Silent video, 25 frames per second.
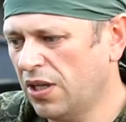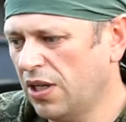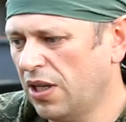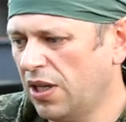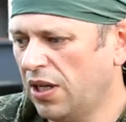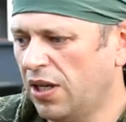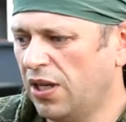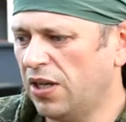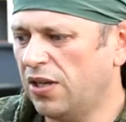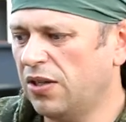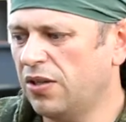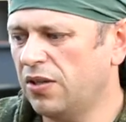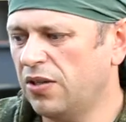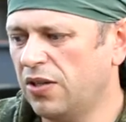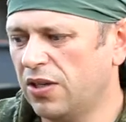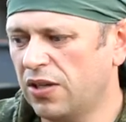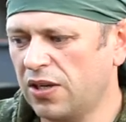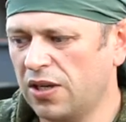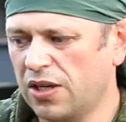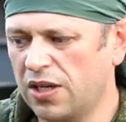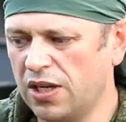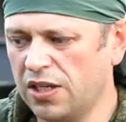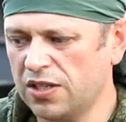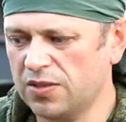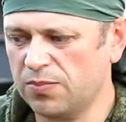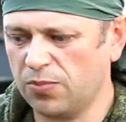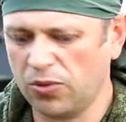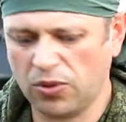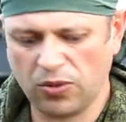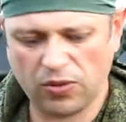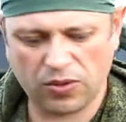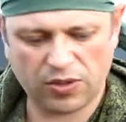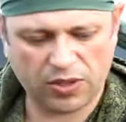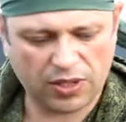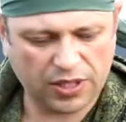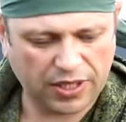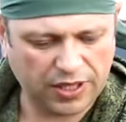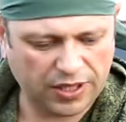and the gas
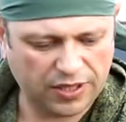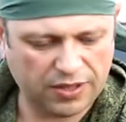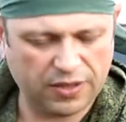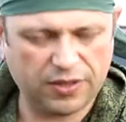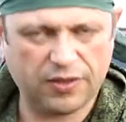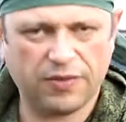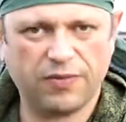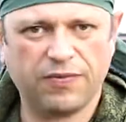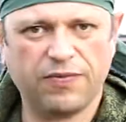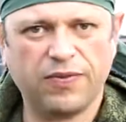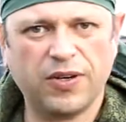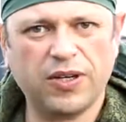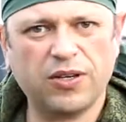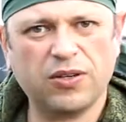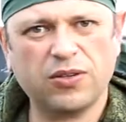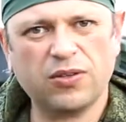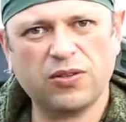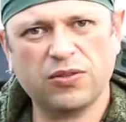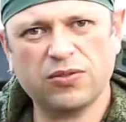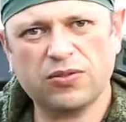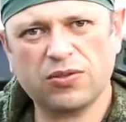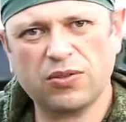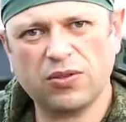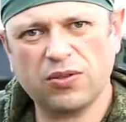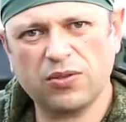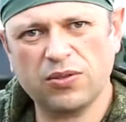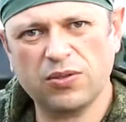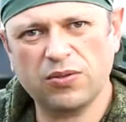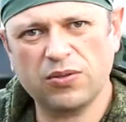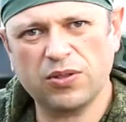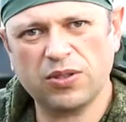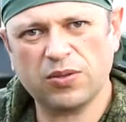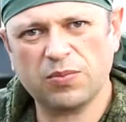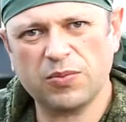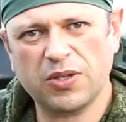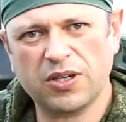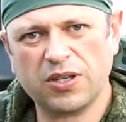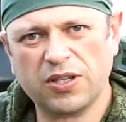block and the fire control
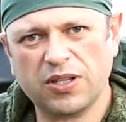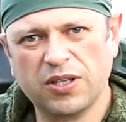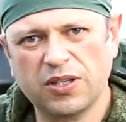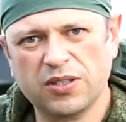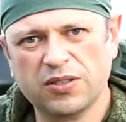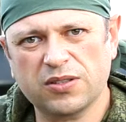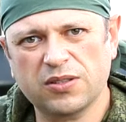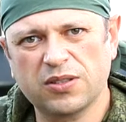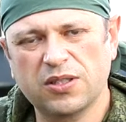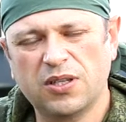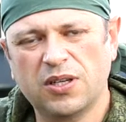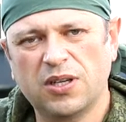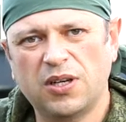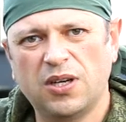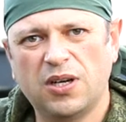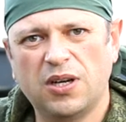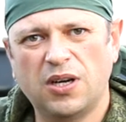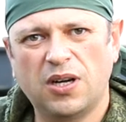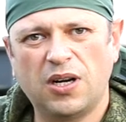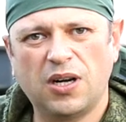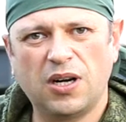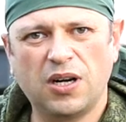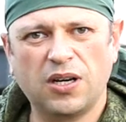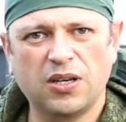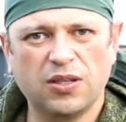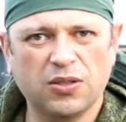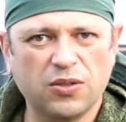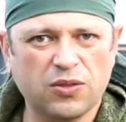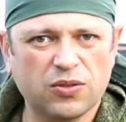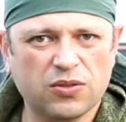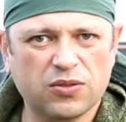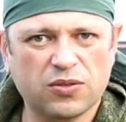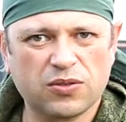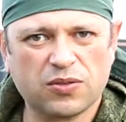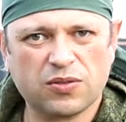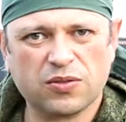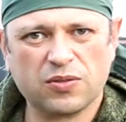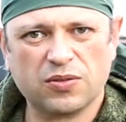unit markings are
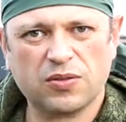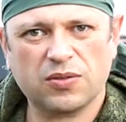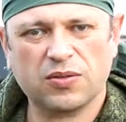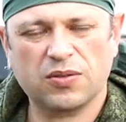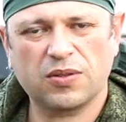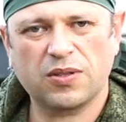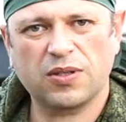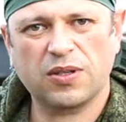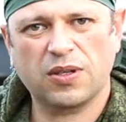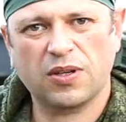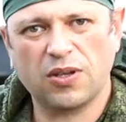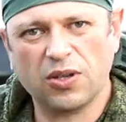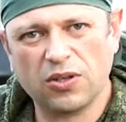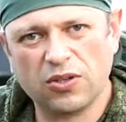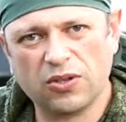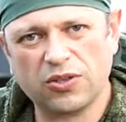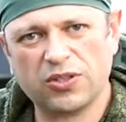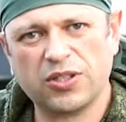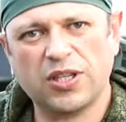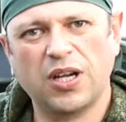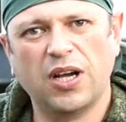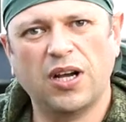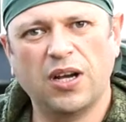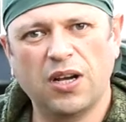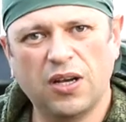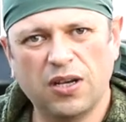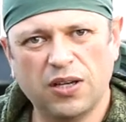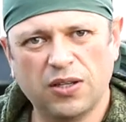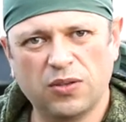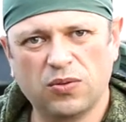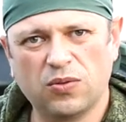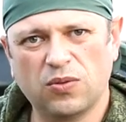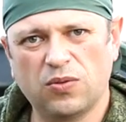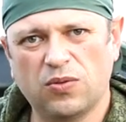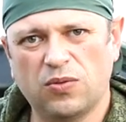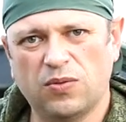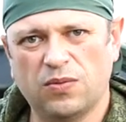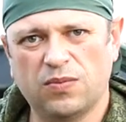not colored at
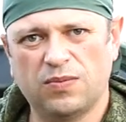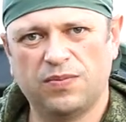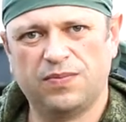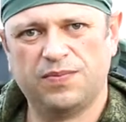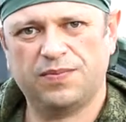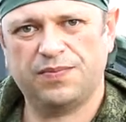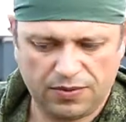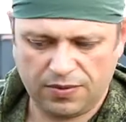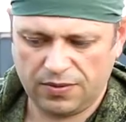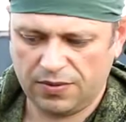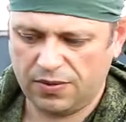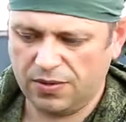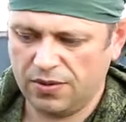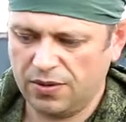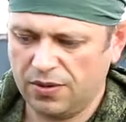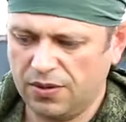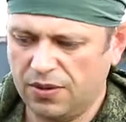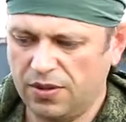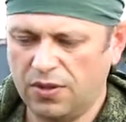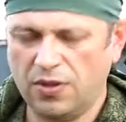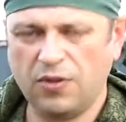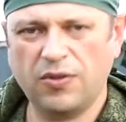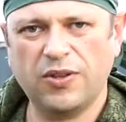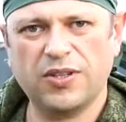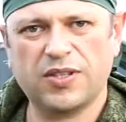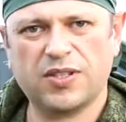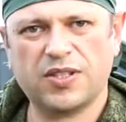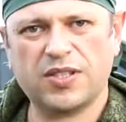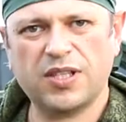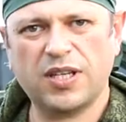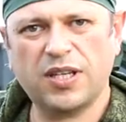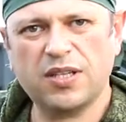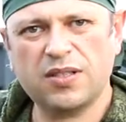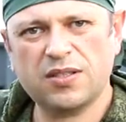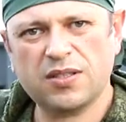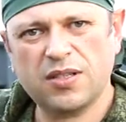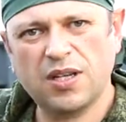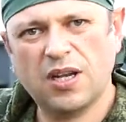all. All that
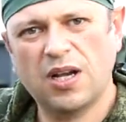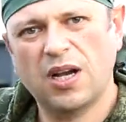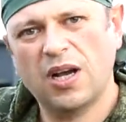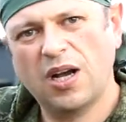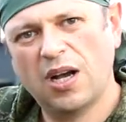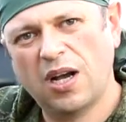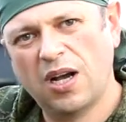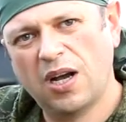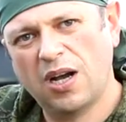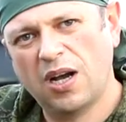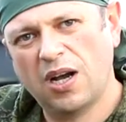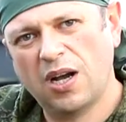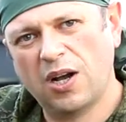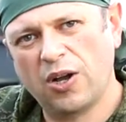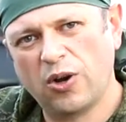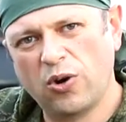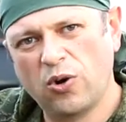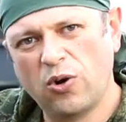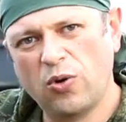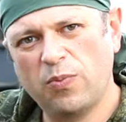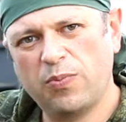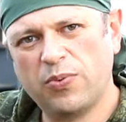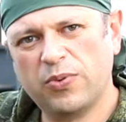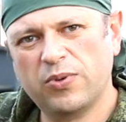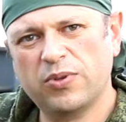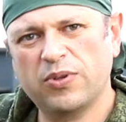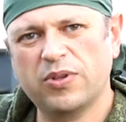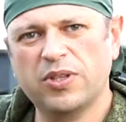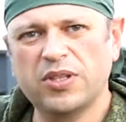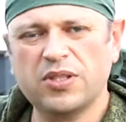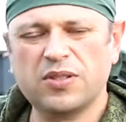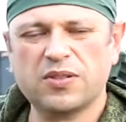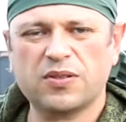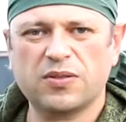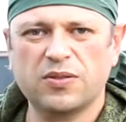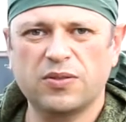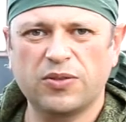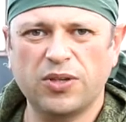said, I hope
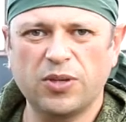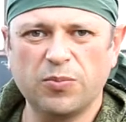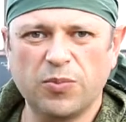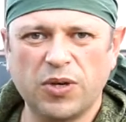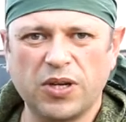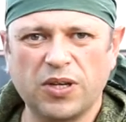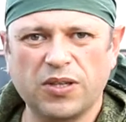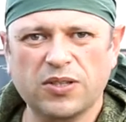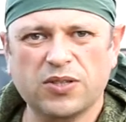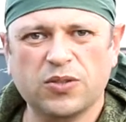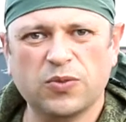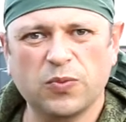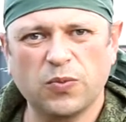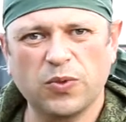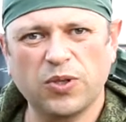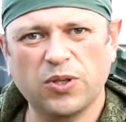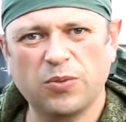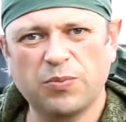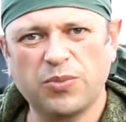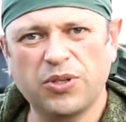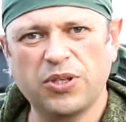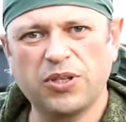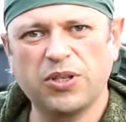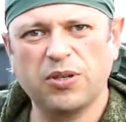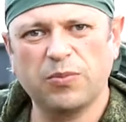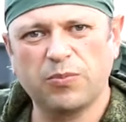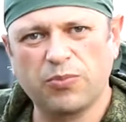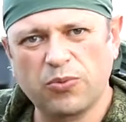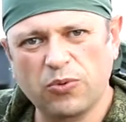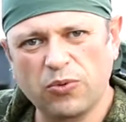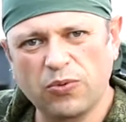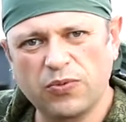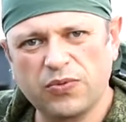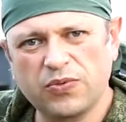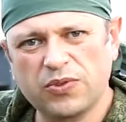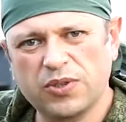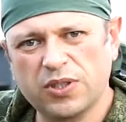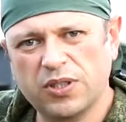these remarks will be
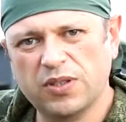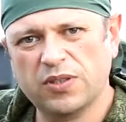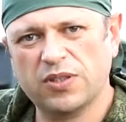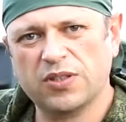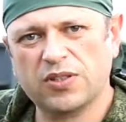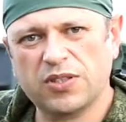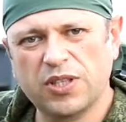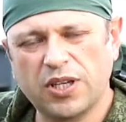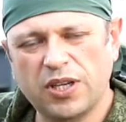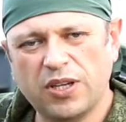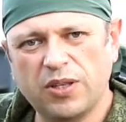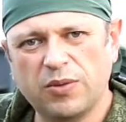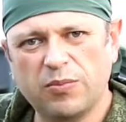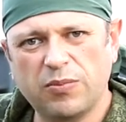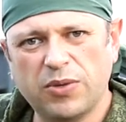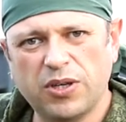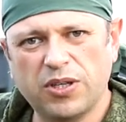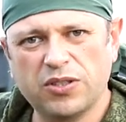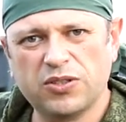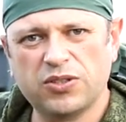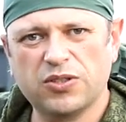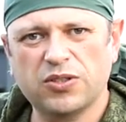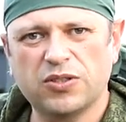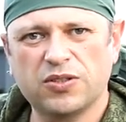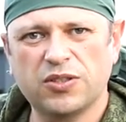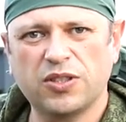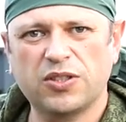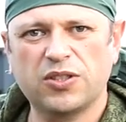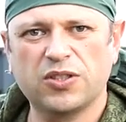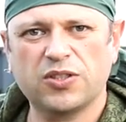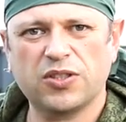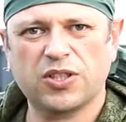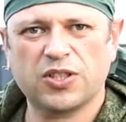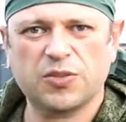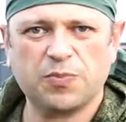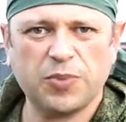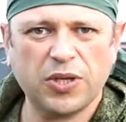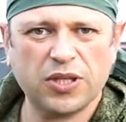improved in the second batch that
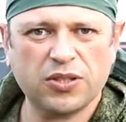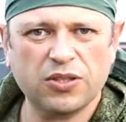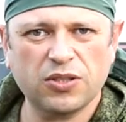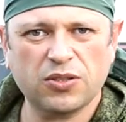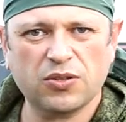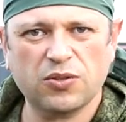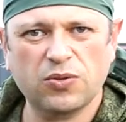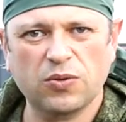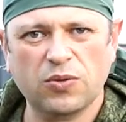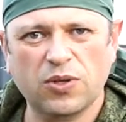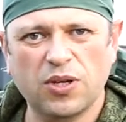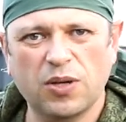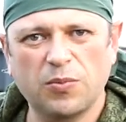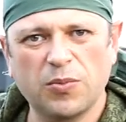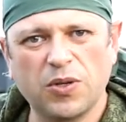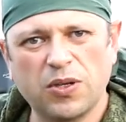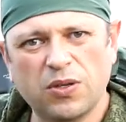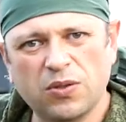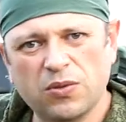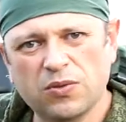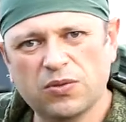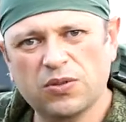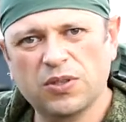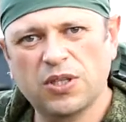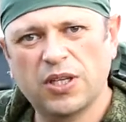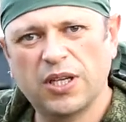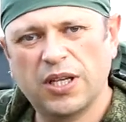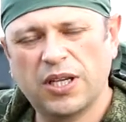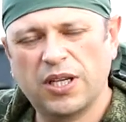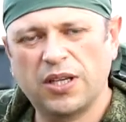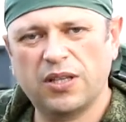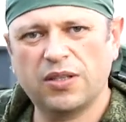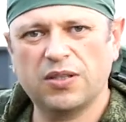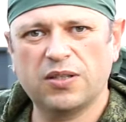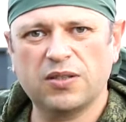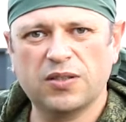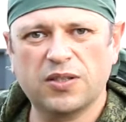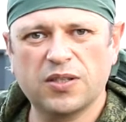is expected to come out
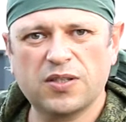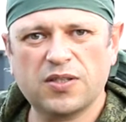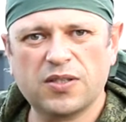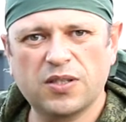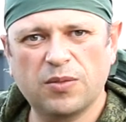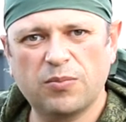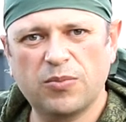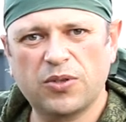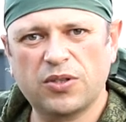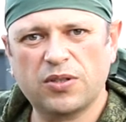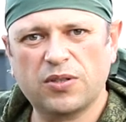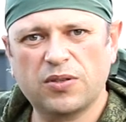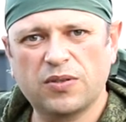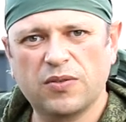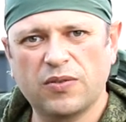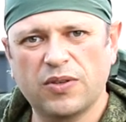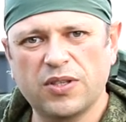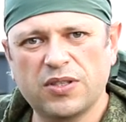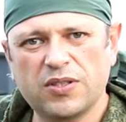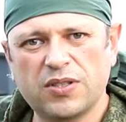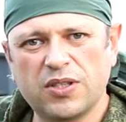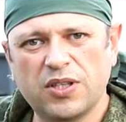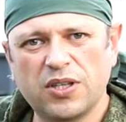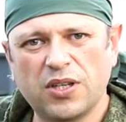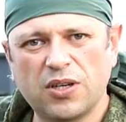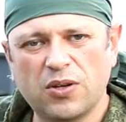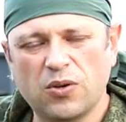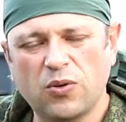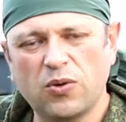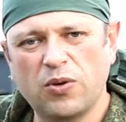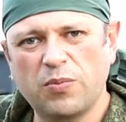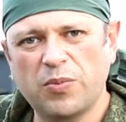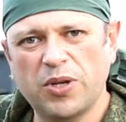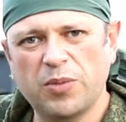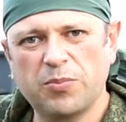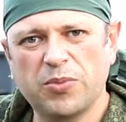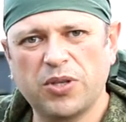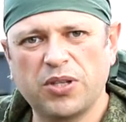in December this year, or
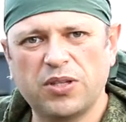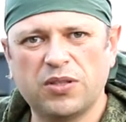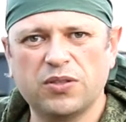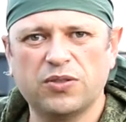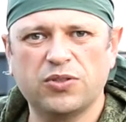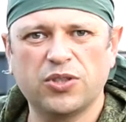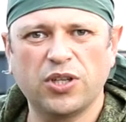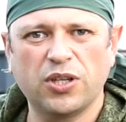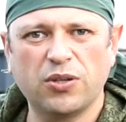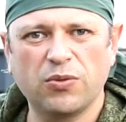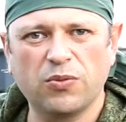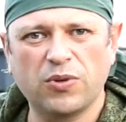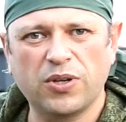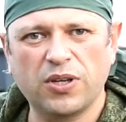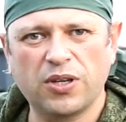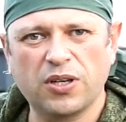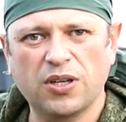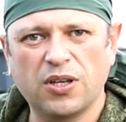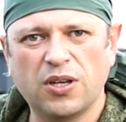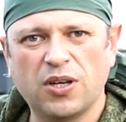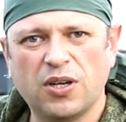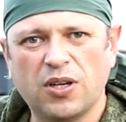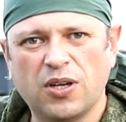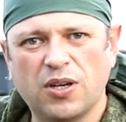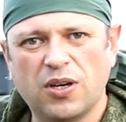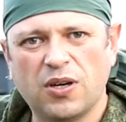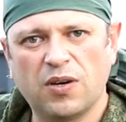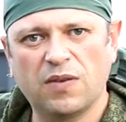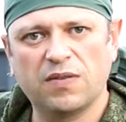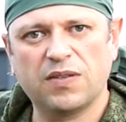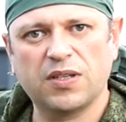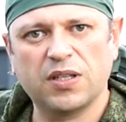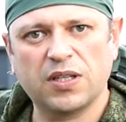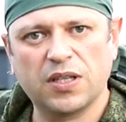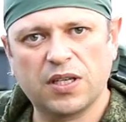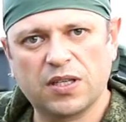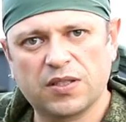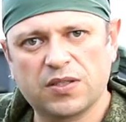maybe January of
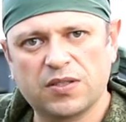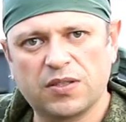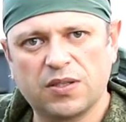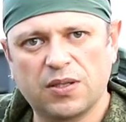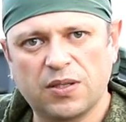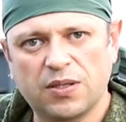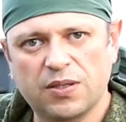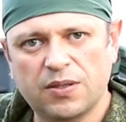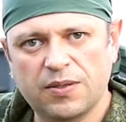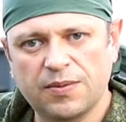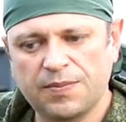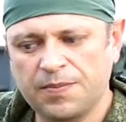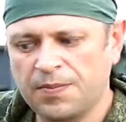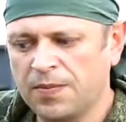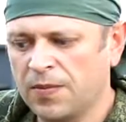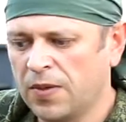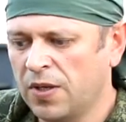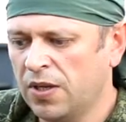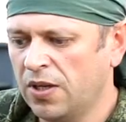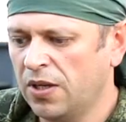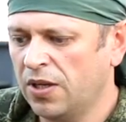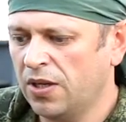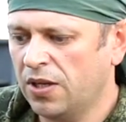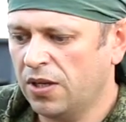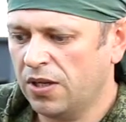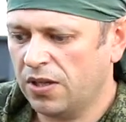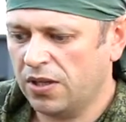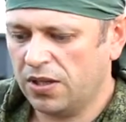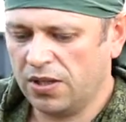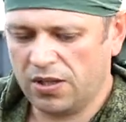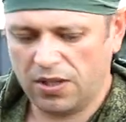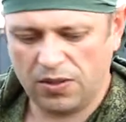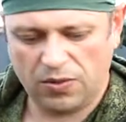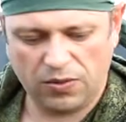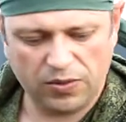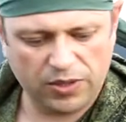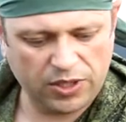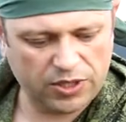the next year.
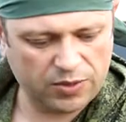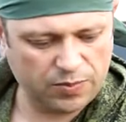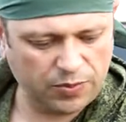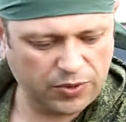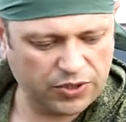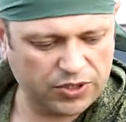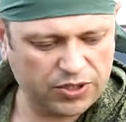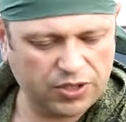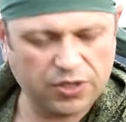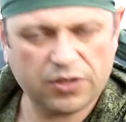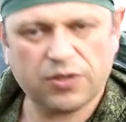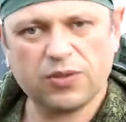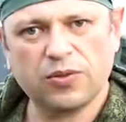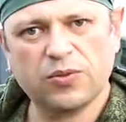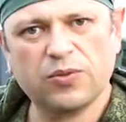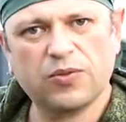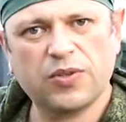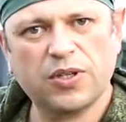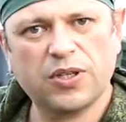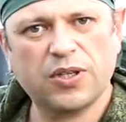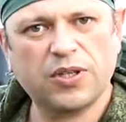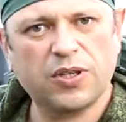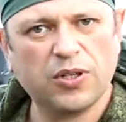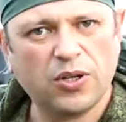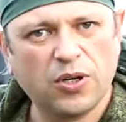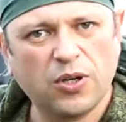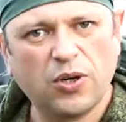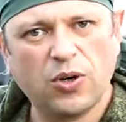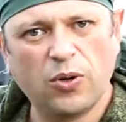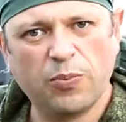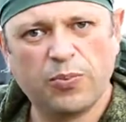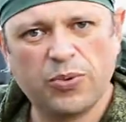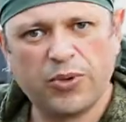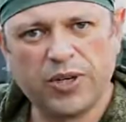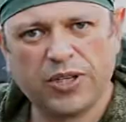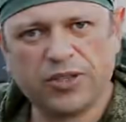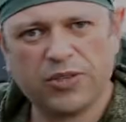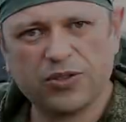Now let's proceed to the
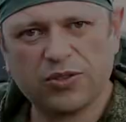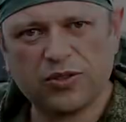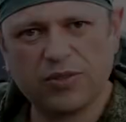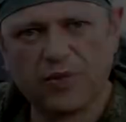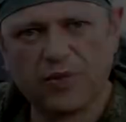operations of